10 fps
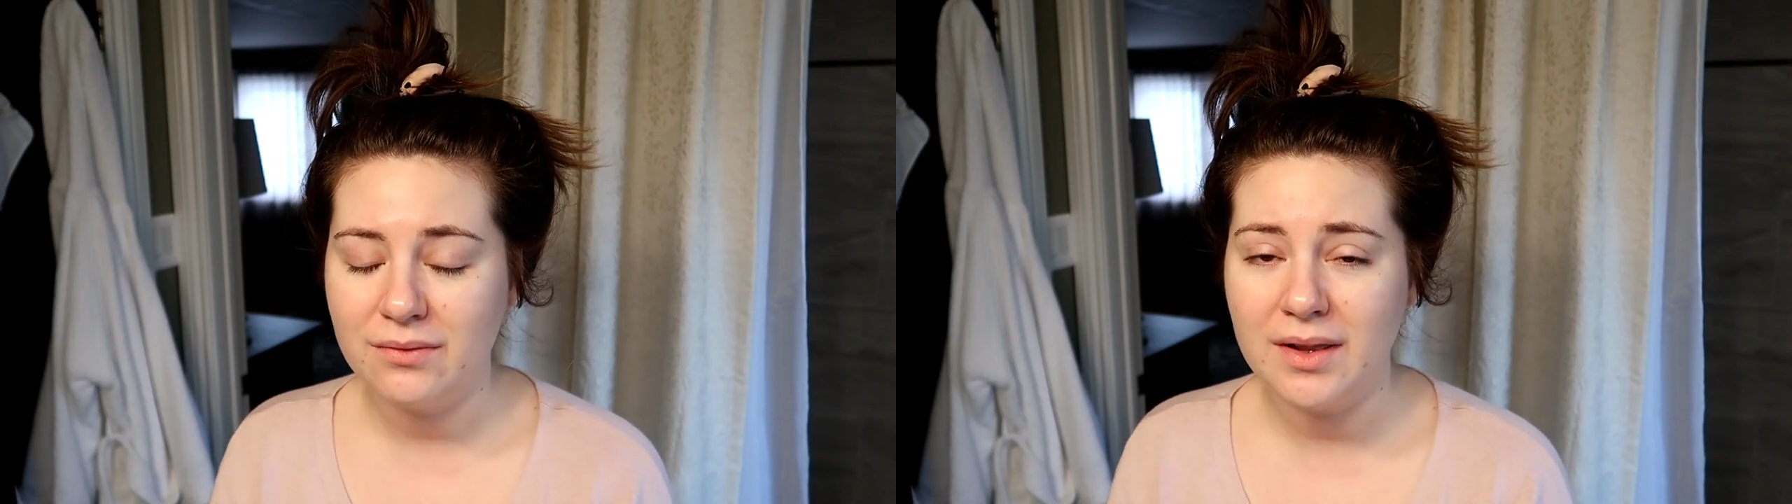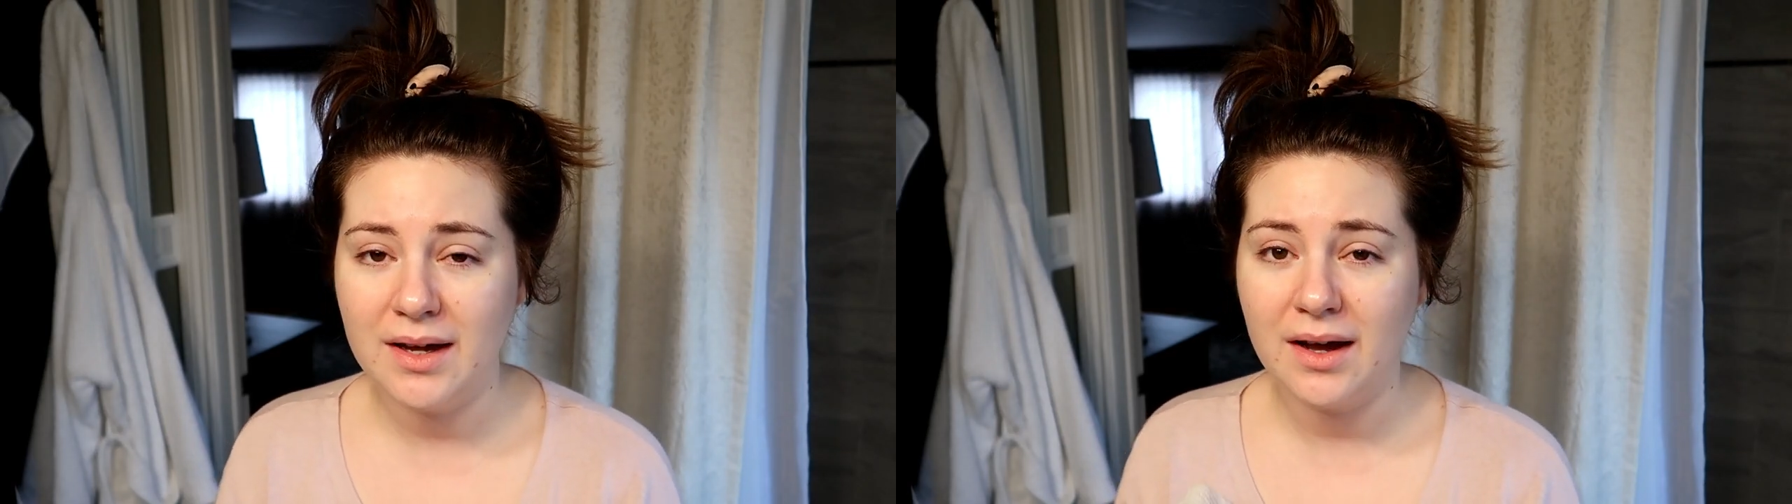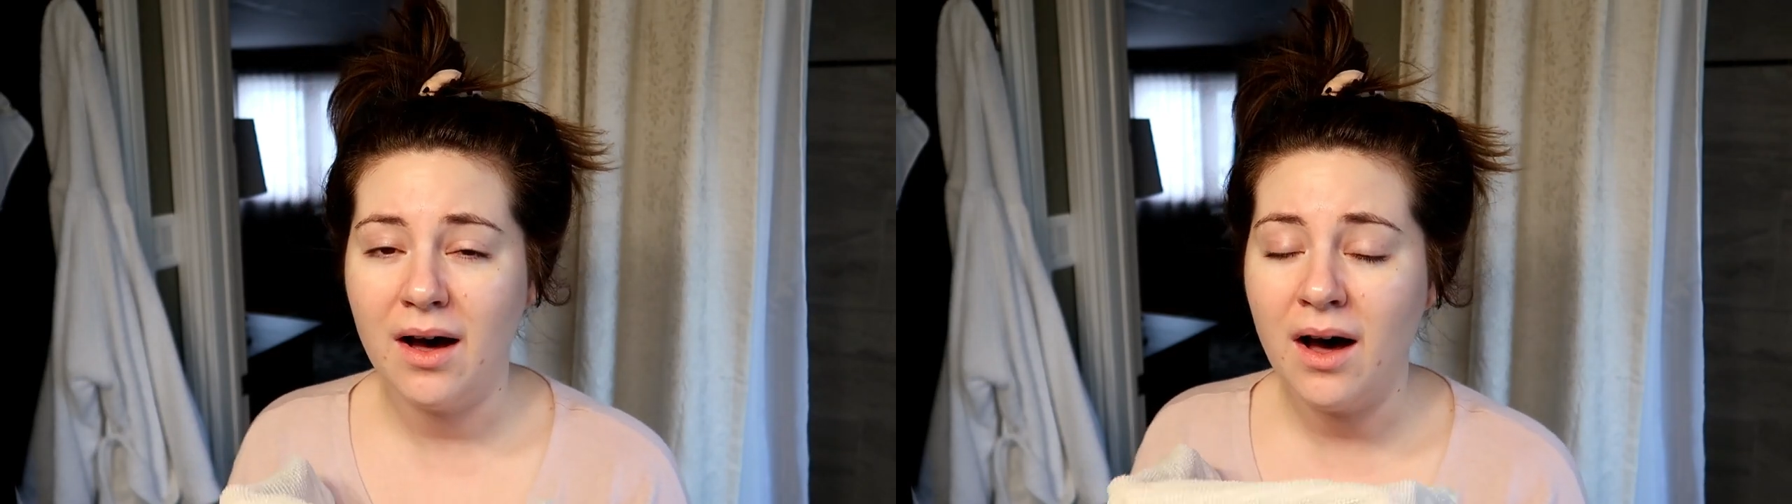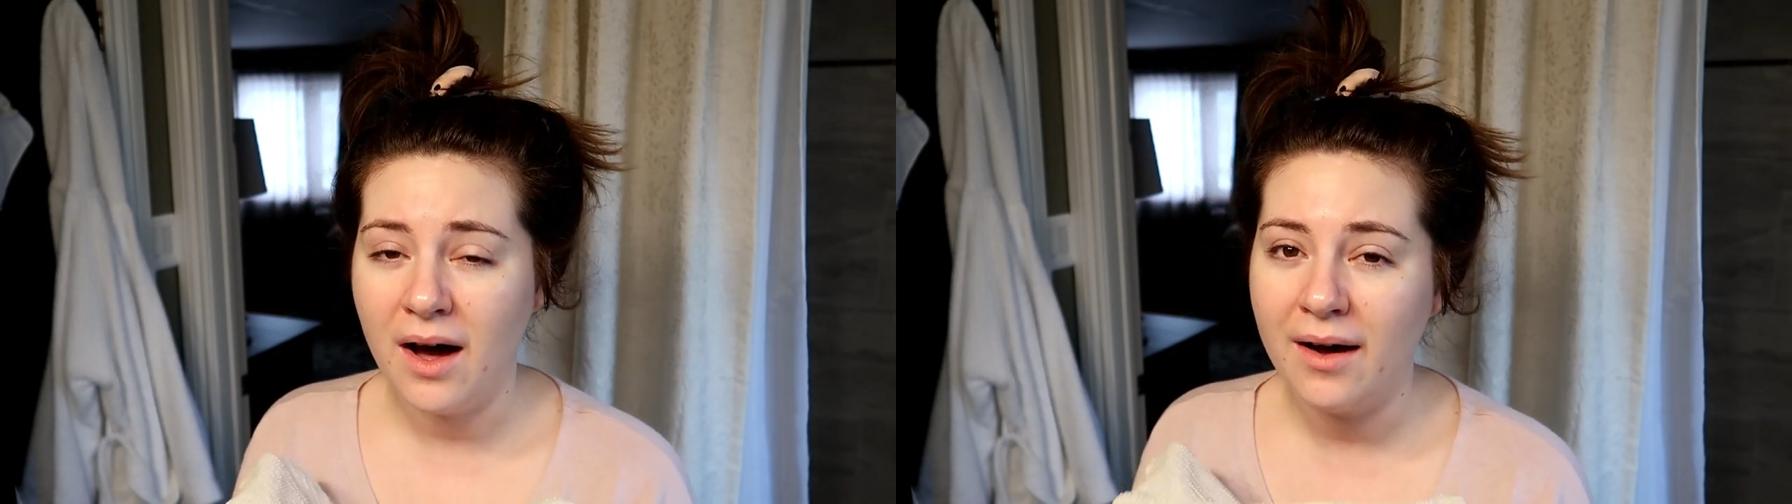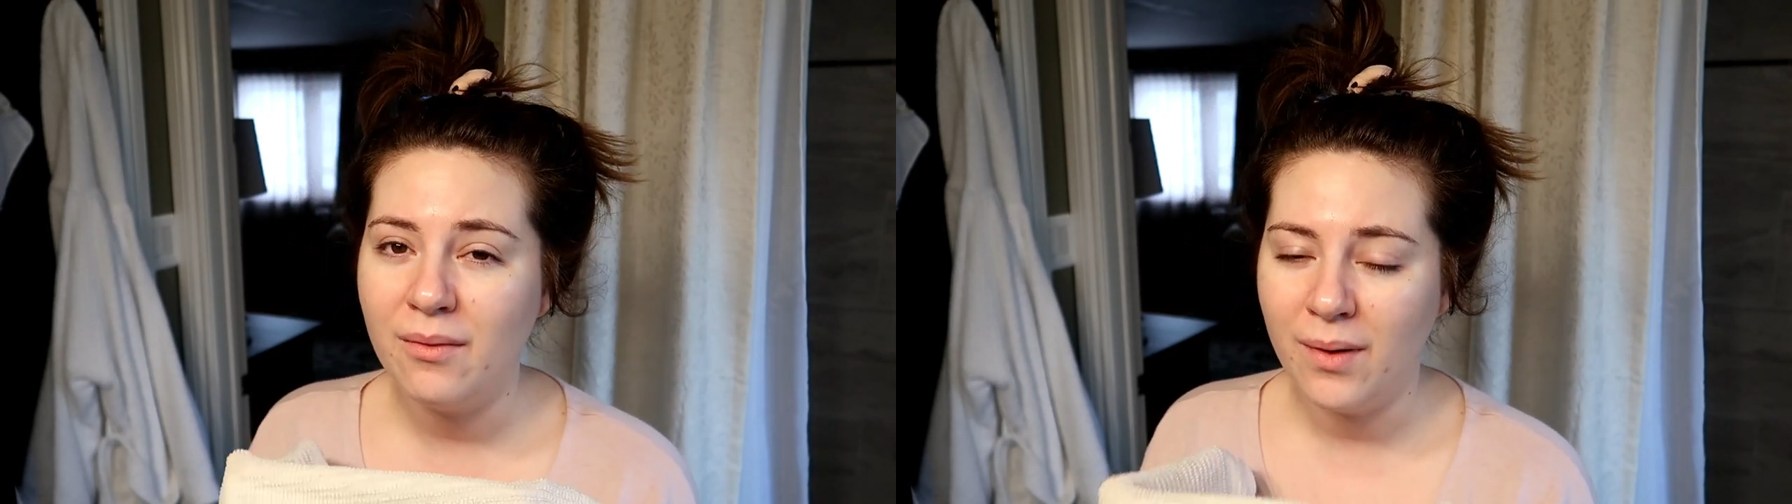in with like a
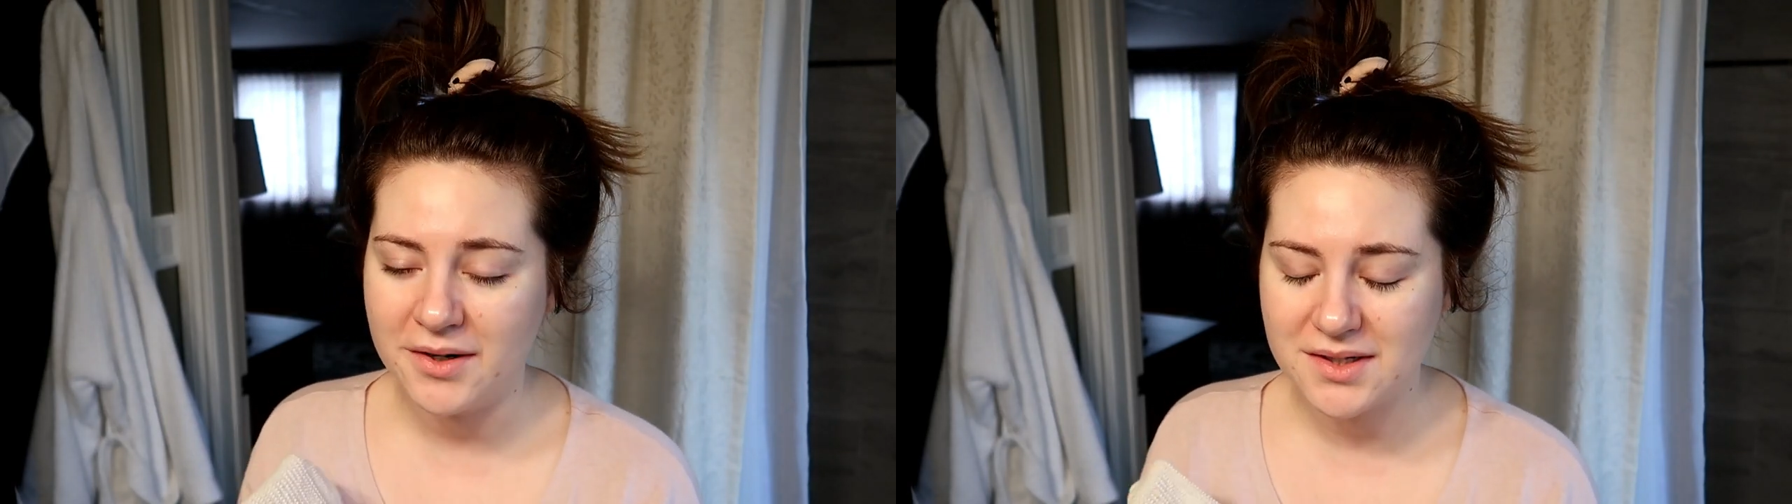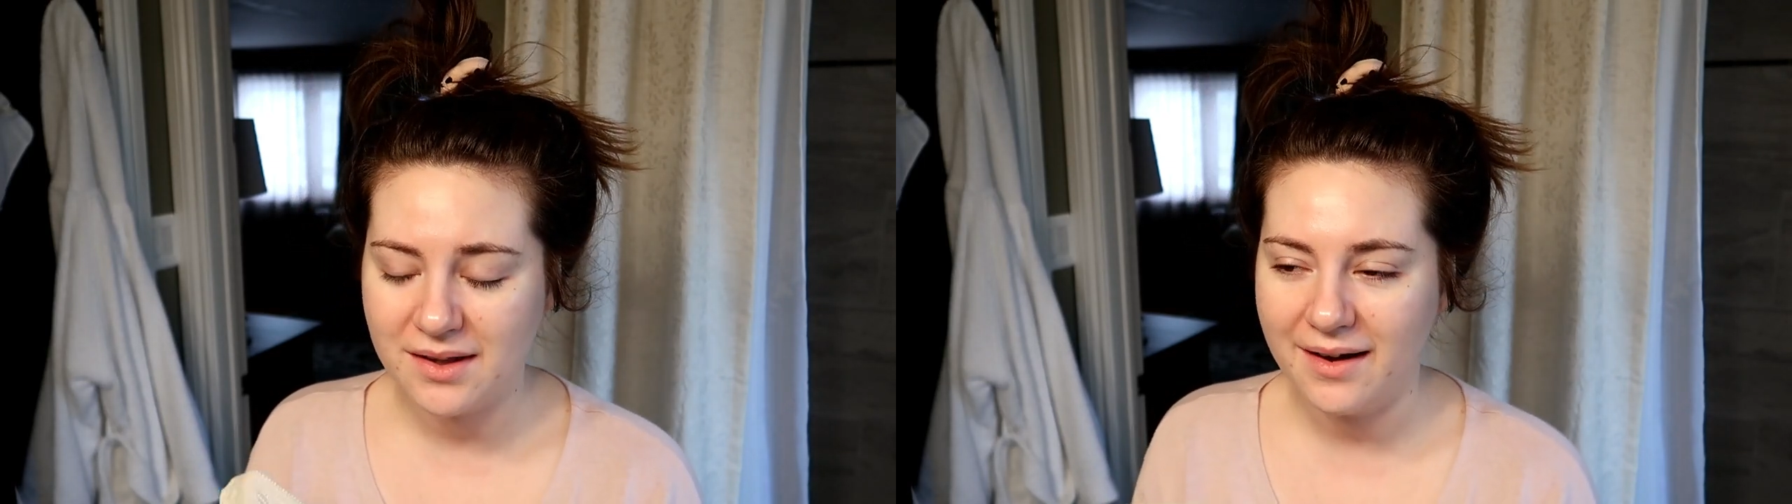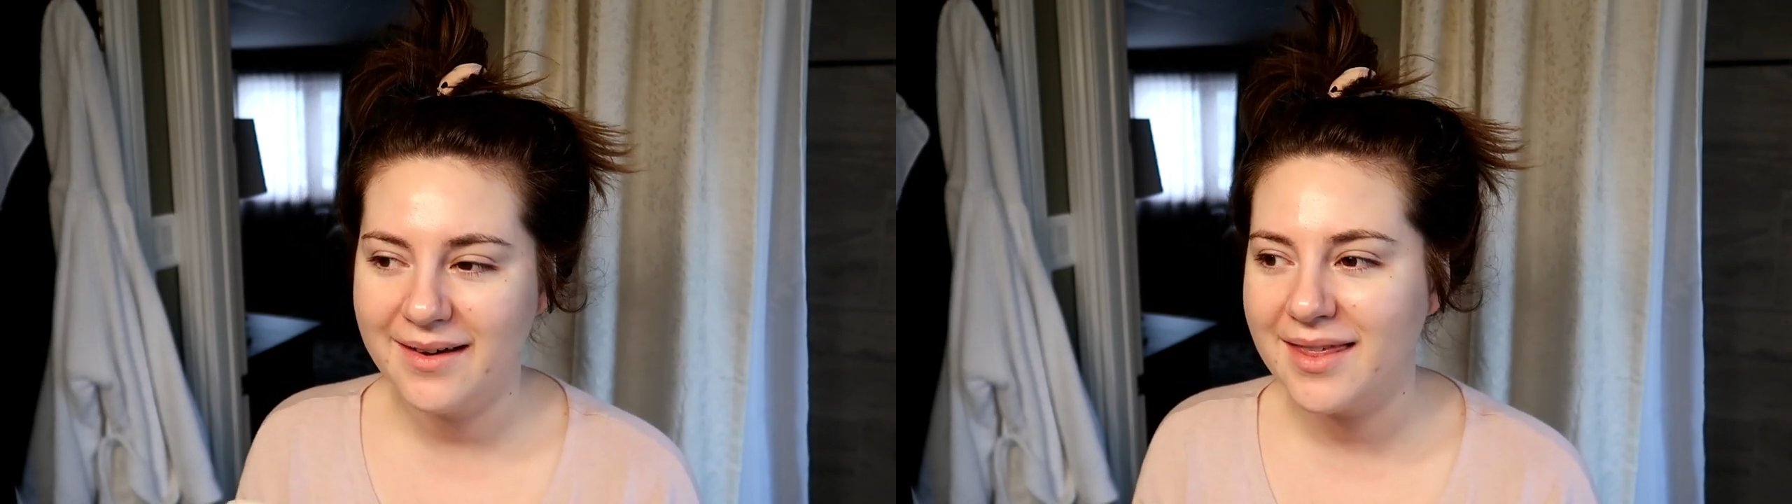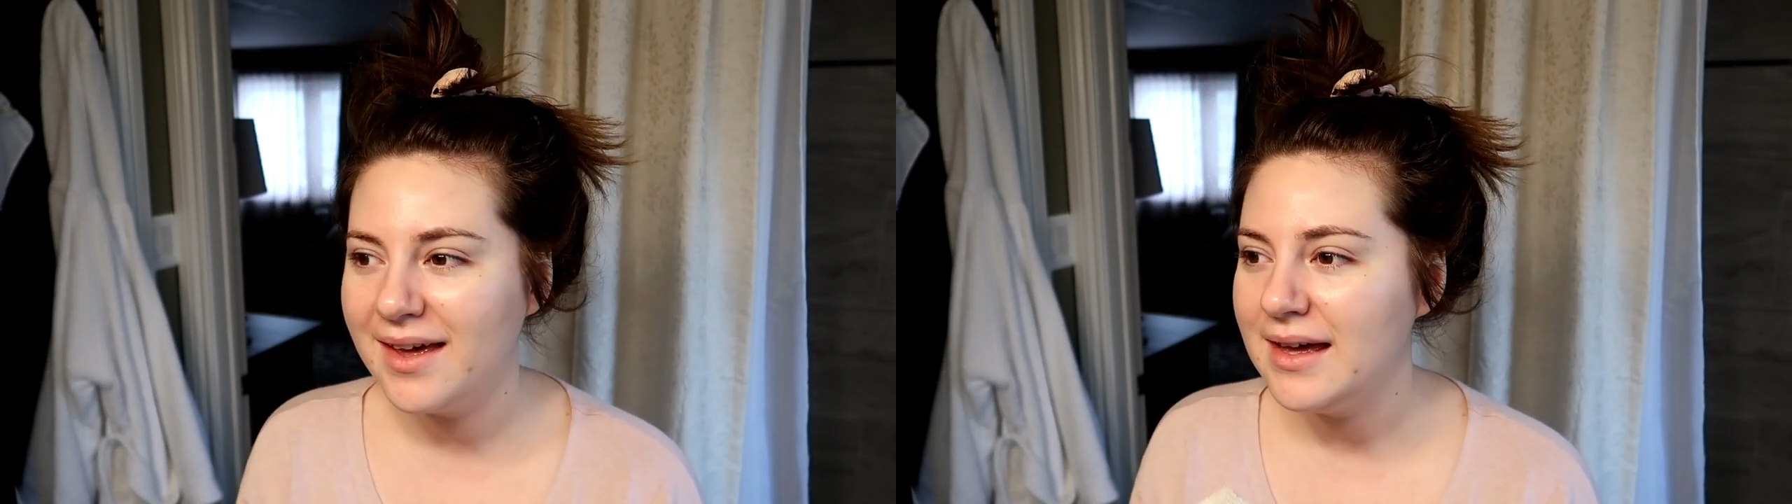hot washcloth